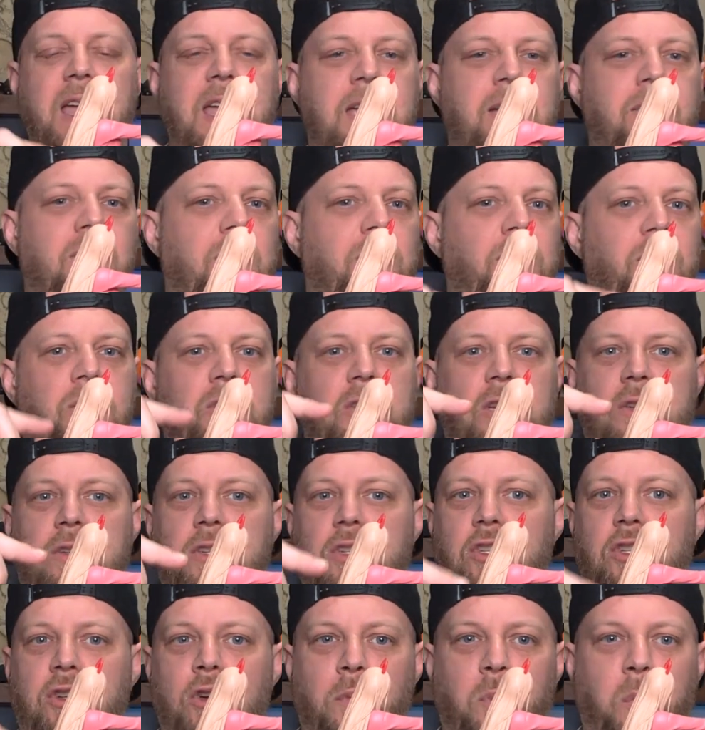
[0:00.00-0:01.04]
even if it was just
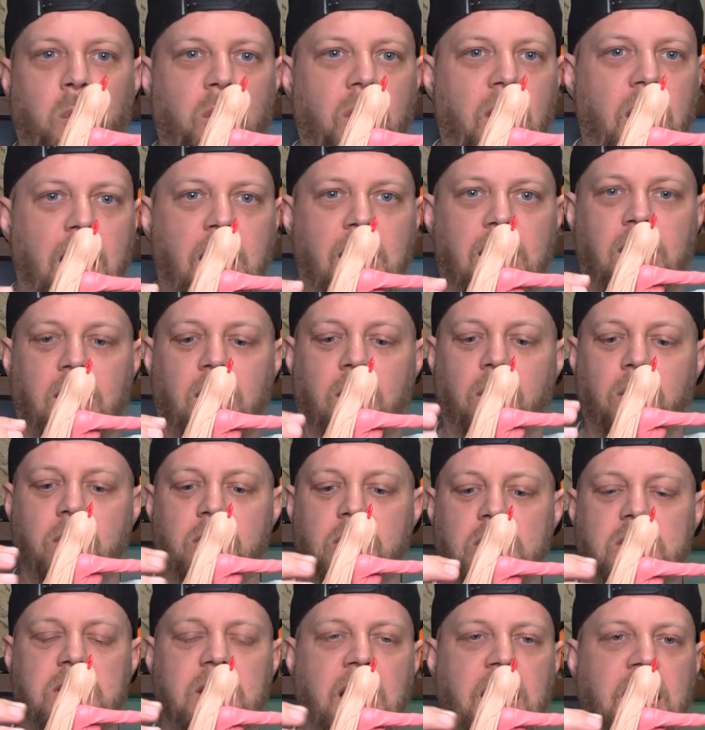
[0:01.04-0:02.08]
super hollow,
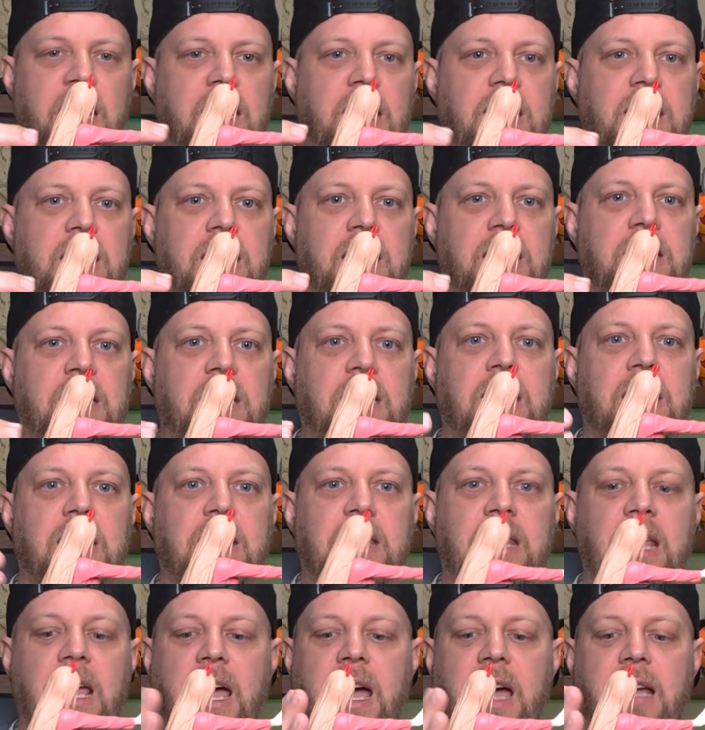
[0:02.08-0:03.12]
just anything to
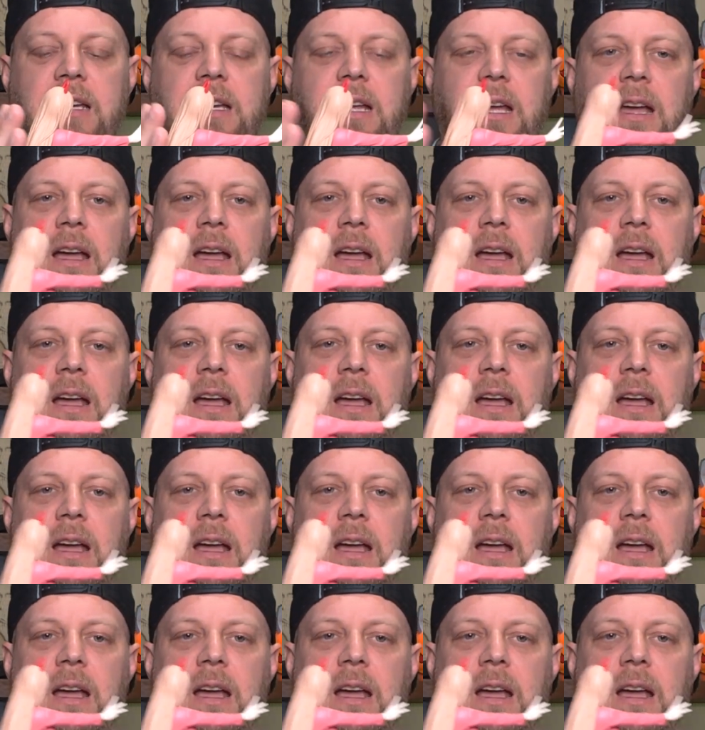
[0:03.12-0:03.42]
get that